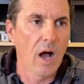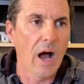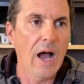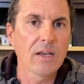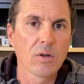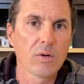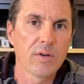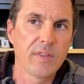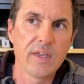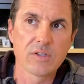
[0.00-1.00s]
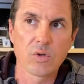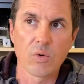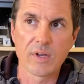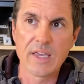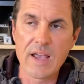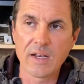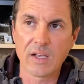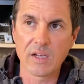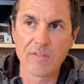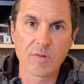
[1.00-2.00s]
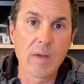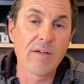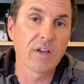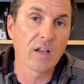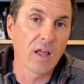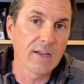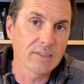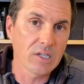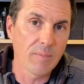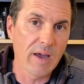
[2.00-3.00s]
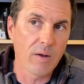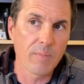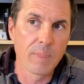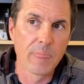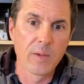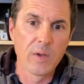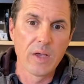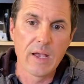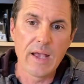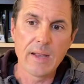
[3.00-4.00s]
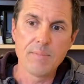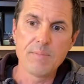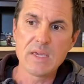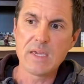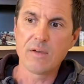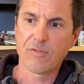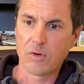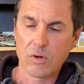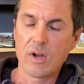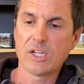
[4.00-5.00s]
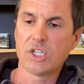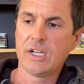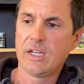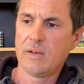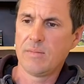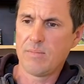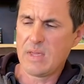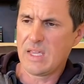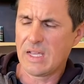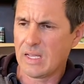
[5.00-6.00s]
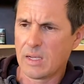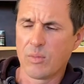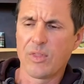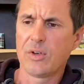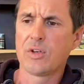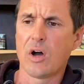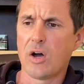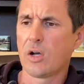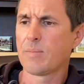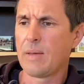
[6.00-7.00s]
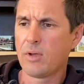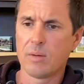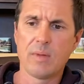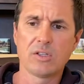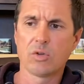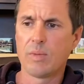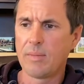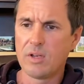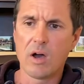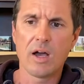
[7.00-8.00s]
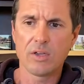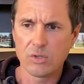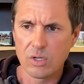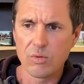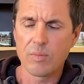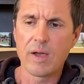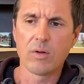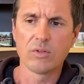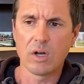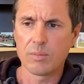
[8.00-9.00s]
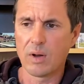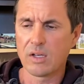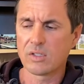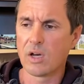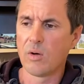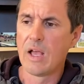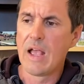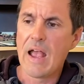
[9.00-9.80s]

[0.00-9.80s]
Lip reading: I learned this organically from having clients come out and me for aggression and me getting them with a dog, maybe on muzzle, maybe not, usually with my old dog Bosco.